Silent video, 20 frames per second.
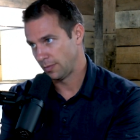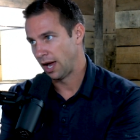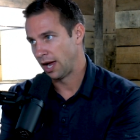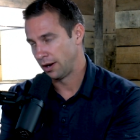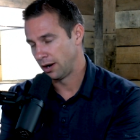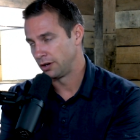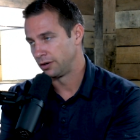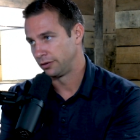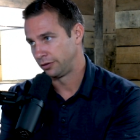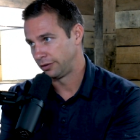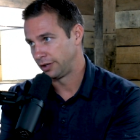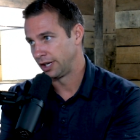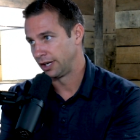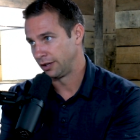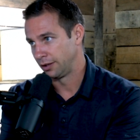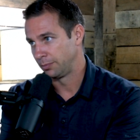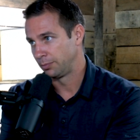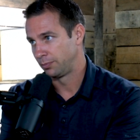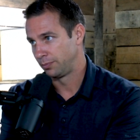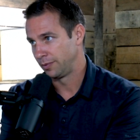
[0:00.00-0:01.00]
I
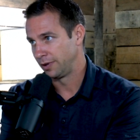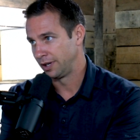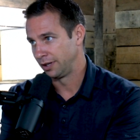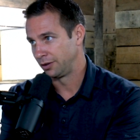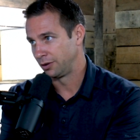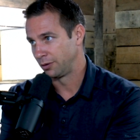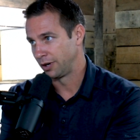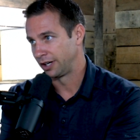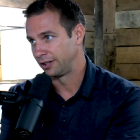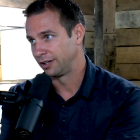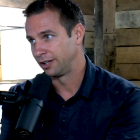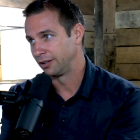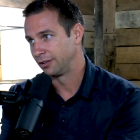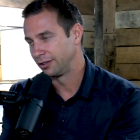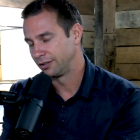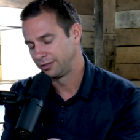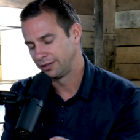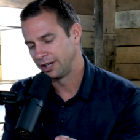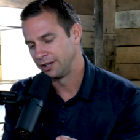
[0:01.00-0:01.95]
understand the incorrect English.